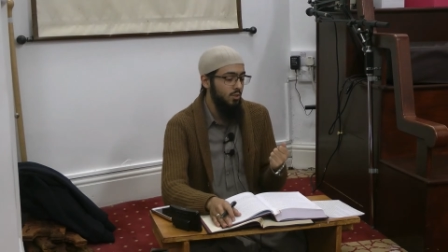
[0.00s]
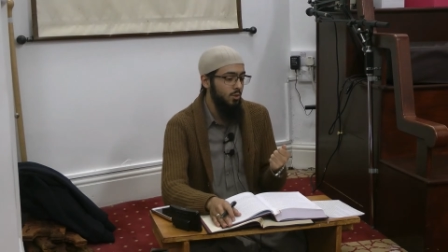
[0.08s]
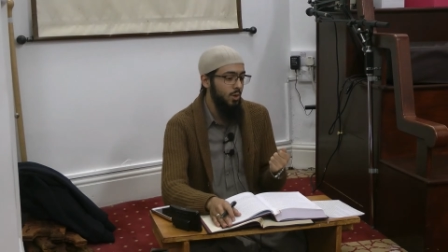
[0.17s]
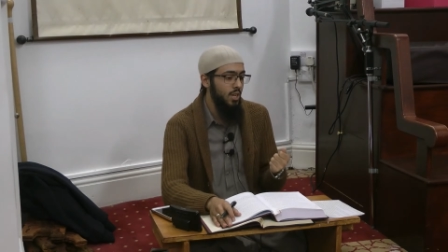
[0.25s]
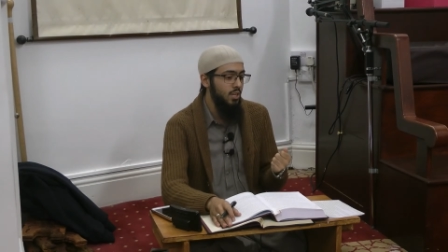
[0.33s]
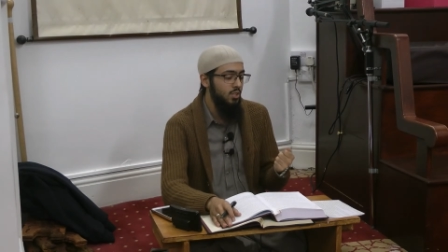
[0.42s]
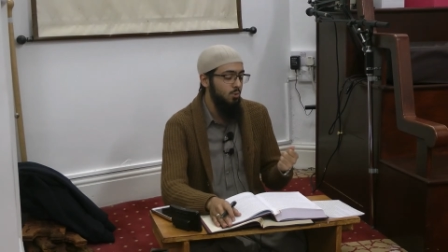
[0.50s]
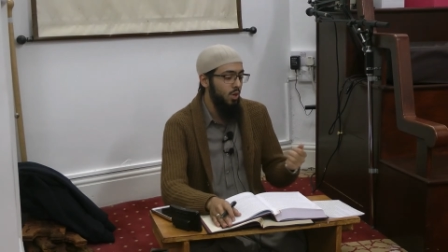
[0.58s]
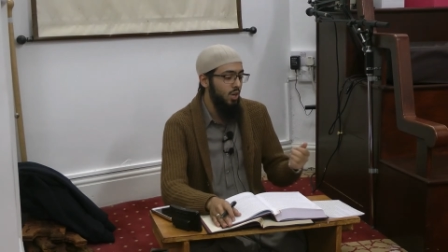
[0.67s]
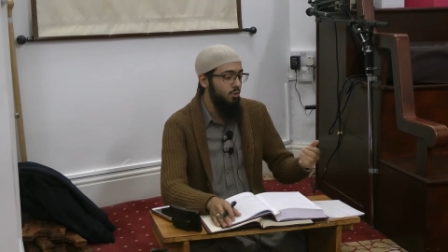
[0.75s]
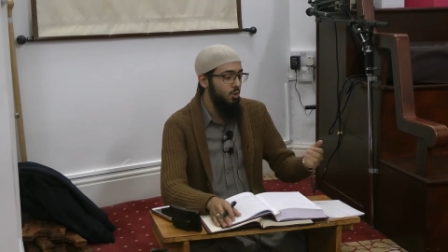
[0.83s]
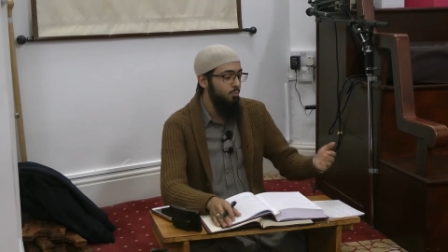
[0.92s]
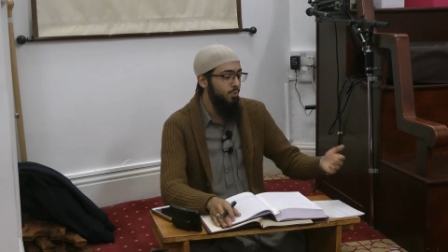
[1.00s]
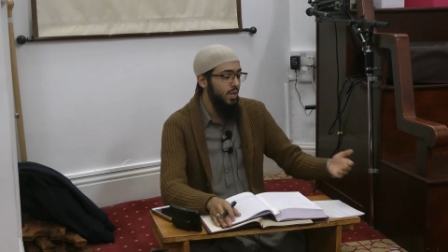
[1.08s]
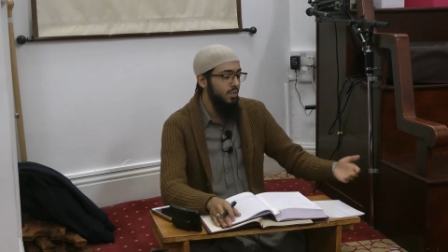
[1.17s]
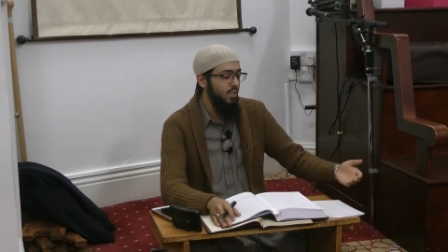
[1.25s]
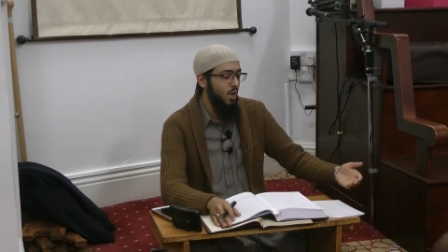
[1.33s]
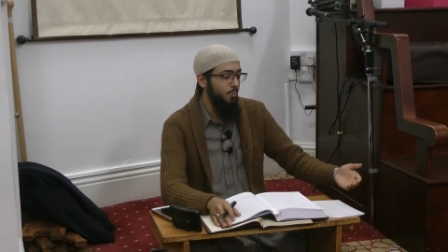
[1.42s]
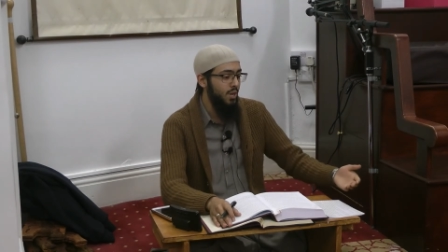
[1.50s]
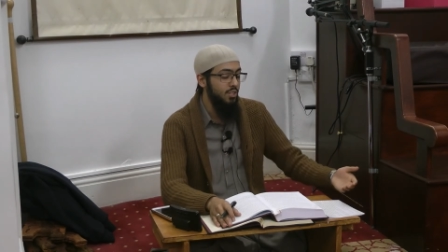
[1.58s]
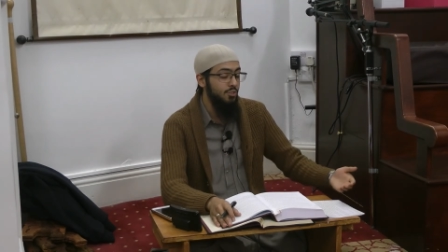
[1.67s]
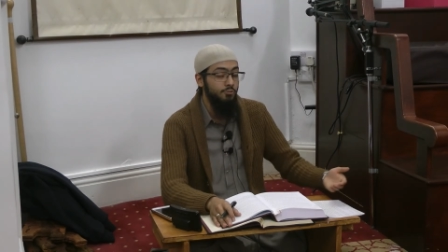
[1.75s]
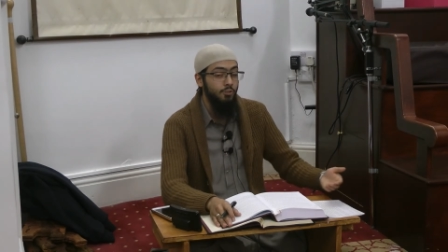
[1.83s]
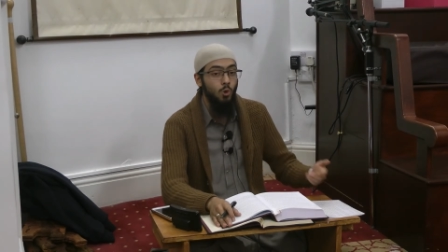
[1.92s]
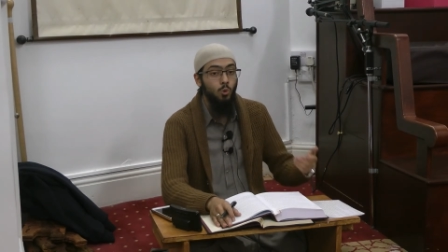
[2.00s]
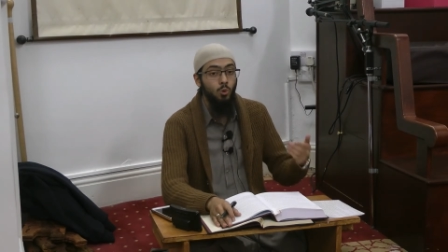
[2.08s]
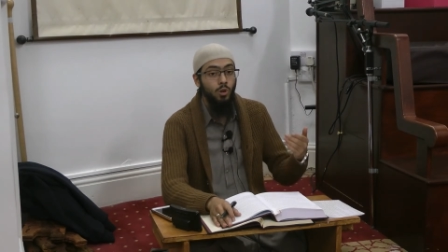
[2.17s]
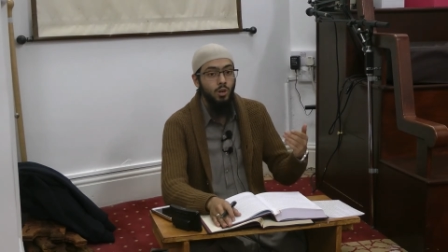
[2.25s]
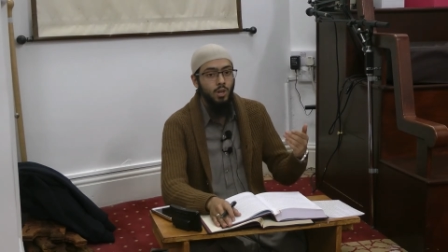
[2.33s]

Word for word: the way one of you brings up his foal